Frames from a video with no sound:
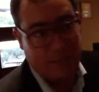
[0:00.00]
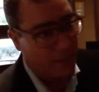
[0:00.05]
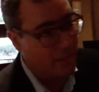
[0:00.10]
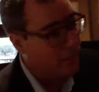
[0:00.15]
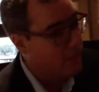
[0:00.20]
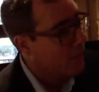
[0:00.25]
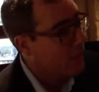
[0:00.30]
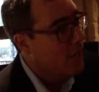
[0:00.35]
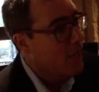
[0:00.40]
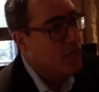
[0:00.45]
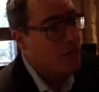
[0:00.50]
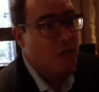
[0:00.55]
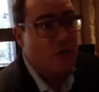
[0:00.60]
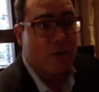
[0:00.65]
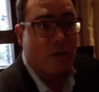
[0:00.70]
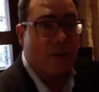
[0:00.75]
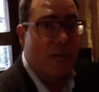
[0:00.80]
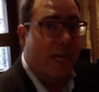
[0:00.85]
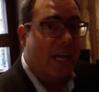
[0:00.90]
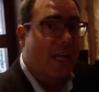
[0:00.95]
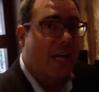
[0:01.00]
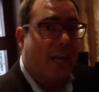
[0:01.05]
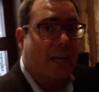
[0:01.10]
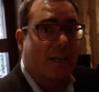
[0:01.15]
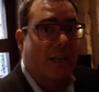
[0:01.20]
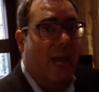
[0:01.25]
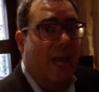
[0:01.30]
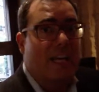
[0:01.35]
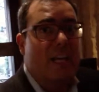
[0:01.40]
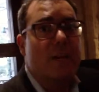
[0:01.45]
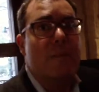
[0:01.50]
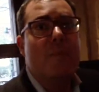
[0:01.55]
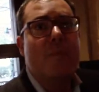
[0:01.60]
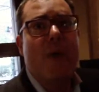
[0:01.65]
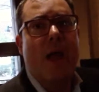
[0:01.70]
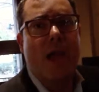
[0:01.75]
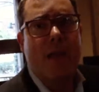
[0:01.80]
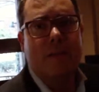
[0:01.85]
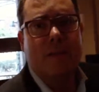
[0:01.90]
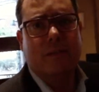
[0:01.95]
and you create an
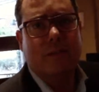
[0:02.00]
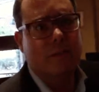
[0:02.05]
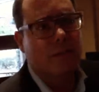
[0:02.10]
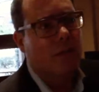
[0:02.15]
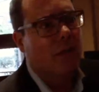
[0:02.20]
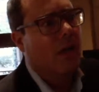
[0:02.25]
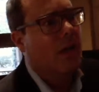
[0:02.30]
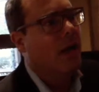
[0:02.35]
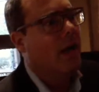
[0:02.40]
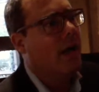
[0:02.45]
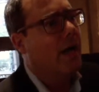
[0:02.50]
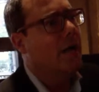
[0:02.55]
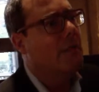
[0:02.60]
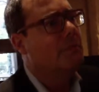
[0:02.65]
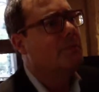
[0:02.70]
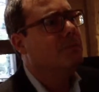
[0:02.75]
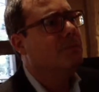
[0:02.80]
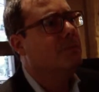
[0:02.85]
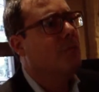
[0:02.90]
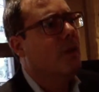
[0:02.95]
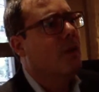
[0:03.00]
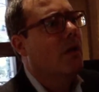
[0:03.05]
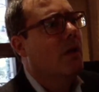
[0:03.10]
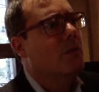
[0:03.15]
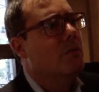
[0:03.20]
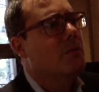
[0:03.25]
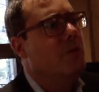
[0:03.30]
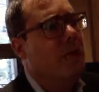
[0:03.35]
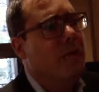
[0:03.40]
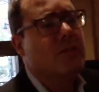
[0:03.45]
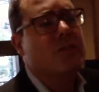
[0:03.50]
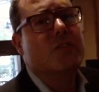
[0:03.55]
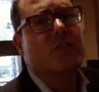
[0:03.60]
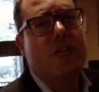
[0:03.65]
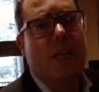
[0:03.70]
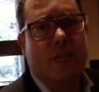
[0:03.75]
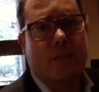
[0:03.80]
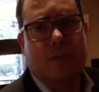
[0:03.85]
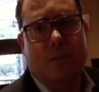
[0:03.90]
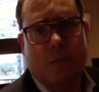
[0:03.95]
immense
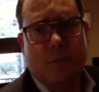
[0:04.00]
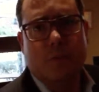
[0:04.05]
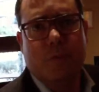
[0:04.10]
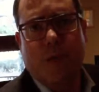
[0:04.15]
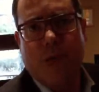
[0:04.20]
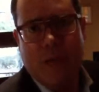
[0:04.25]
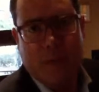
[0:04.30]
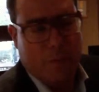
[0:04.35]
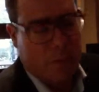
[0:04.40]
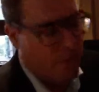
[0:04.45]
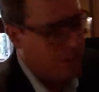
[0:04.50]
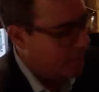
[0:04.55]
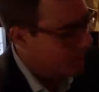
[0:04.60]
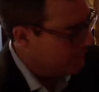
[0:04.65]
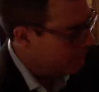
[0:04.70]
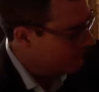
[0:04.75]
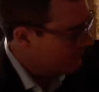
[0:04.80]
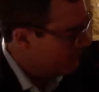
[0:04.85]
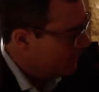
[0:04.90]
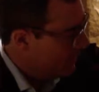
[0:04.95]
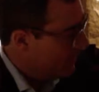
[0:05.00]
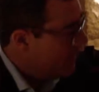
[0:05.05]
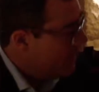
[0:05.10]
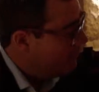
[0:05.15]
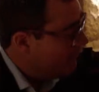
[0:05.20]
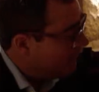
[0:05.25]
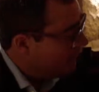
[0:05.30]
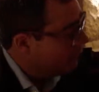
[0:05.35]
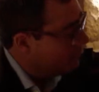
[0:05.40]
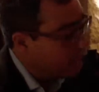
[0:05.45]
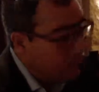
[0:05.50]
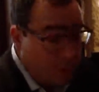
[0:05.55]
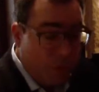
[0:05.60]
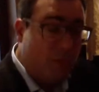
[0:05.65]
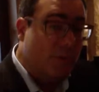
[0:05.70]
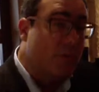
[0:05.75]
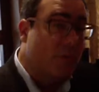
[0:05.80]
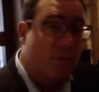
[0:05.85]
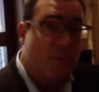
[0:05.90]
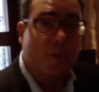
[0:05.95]
richness of flavor there. But
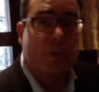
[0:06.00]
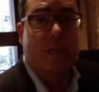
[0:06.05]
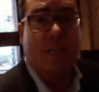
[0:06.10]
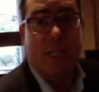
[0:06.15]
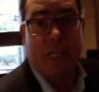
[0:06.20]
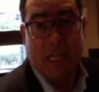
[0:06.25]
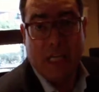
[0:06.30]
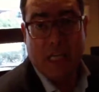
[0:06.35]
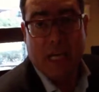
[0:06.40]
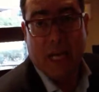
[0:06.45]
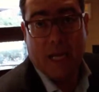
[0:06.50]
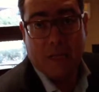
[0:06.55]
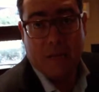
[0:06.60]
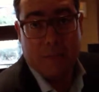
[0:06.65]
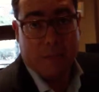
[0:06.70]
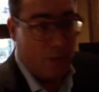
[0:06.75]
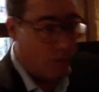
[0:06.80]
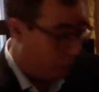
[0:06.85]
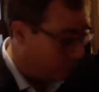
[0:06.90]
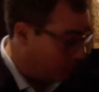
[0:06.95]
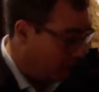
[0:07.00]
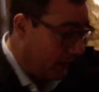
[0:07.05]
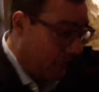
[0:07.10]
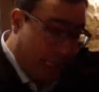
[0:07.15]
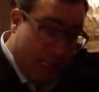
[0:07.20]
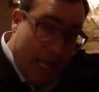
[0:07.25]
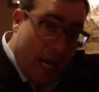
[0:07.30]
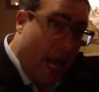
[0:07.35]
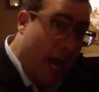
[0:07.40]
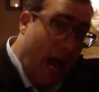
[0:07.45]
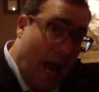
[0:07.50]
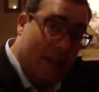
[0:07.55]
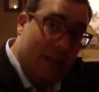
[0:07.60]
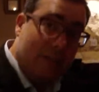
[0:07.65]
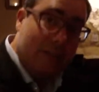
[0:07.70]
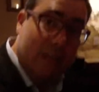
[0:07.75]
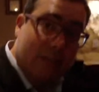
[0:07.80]
differently from tequila, because tequila has